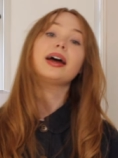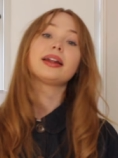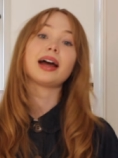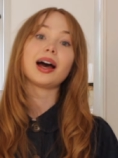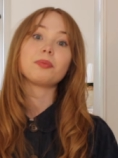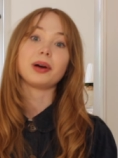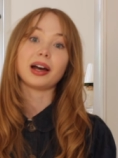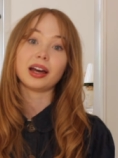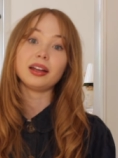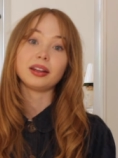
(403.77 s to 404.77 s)
and
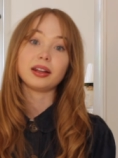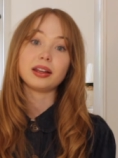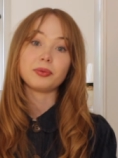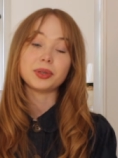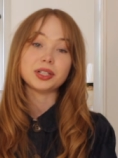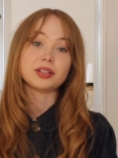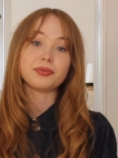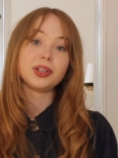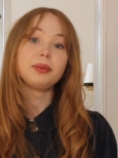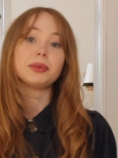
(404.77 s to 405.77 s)
Nachbarin, which is
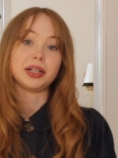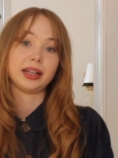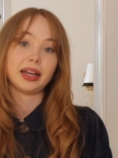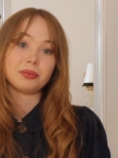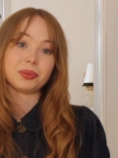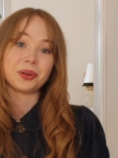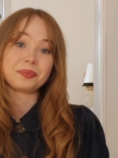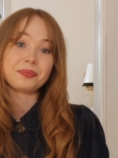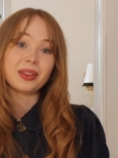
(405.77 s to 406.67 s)
female neighbor.